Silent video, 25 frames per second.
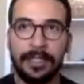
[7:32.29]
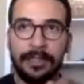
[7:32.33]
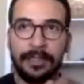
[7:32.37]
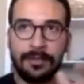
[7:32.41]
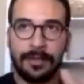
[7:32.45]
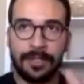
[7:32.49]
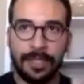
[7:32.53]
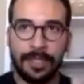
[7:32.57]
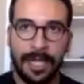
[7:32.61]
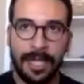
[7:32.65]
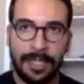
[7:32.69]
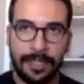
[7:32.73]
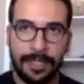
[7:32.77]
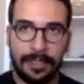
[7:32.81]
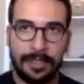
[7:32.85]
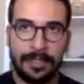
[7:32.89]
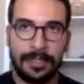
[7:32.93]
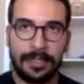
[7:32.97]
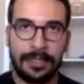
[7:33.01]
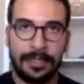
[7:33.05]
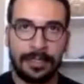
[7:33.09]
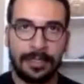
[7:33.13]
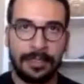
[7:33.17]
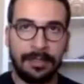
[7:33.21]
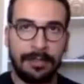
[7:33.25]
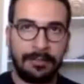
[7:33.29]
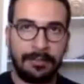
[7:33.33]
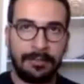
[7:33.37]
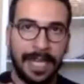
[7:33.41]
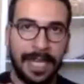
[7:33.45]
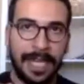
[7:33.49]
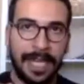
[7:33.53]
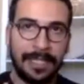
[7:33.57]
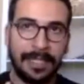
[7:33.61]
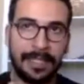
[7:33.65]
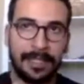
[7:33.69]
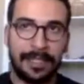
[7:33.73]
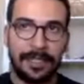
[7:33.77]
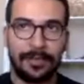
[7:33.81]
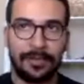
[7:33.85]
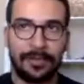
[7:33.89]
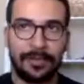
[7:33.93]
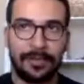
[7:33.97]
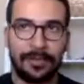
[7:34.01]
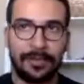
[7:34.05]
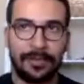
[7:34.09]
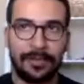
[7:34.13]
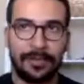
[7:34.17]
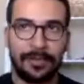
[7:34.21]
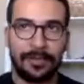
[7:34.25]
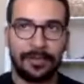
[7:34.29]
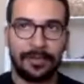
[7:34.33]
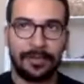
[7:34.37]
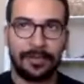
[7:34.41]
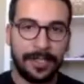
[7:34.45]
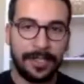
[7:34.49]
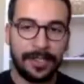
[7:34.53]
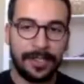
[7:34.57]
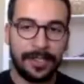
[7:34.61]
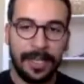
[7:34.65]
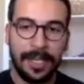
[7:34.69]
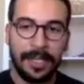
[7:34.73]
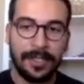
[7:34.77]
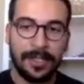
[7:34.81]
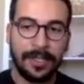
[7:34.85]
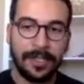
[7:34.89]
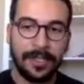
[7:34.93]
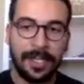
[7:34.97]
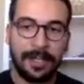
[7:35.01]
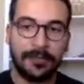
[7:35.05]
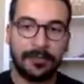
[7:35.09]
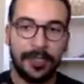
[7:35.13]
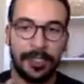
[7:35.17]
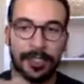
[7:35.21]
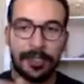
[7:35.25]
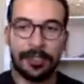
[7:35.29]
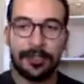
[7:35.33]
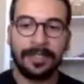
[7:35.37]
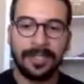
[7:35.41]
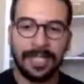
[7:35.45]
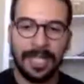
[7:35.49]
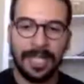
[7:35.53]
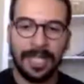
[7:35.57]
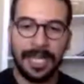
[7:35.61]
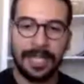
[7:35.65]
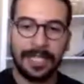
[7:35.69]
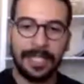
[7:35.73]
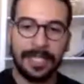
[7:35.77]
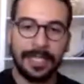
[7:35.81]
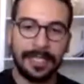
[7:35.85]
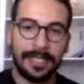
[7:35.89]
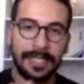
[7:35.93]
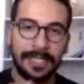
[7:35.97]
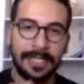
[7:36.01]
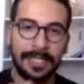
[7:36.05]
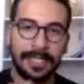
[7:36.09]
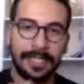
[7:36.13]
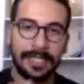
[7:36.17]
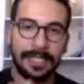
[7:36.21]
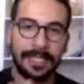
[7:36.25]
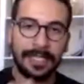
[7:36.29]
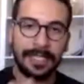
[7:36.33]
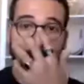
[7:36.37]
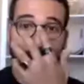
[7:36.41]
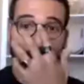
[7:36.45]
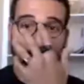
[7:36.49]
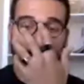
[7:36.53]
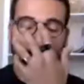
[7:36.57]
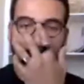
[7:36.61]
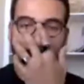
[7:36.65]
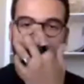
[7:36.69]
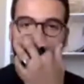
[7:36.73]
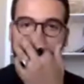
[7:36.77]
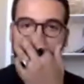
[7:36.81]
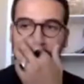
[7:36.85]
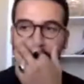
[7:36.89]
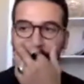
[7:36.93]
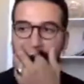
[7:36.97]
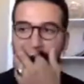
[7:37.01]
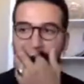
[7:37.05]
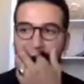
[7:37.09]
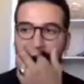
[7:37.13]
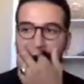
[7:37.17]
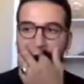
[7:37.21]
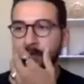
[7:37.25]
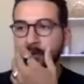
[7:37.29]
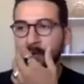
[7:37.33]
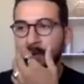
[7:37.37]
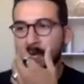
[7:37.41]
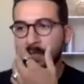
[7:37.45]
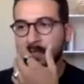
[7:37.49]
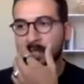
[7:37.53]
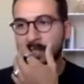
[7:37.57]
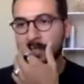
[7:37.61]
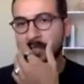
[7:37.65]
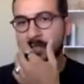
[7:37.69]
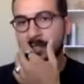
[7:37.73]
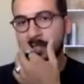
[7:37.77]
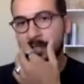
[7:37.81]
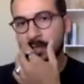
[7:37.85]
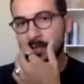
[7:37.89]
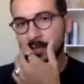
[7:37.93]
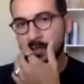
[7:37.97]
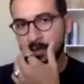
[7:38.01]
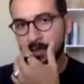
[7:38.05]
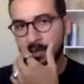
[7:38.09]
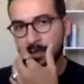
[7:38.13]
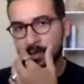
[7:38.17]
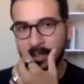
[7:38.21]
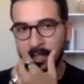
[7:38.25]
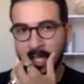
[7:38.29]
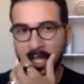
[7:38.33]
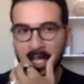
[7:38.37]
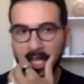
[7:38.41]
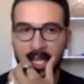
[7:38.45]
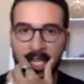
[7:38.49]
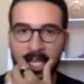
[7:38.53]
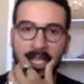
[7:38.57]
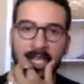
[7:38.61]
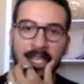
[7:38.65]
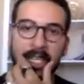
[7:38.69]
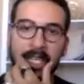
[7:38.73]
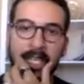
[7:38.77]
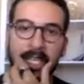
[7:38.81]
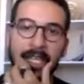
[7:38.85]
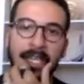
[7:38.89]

It was not back then; it was still in early stages, and we looked at it and we said, okay, can we process geospatial data